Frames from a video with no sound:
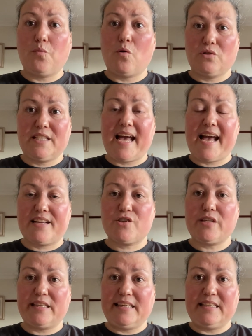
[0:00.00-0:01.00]
what it
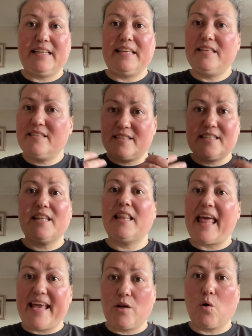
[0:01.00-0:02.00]
actually needs to
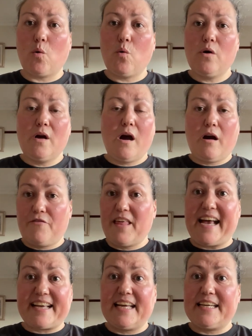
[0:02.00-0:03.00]
let go of
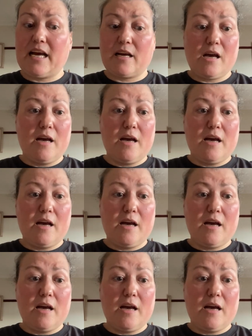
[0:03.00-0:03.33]
that kind of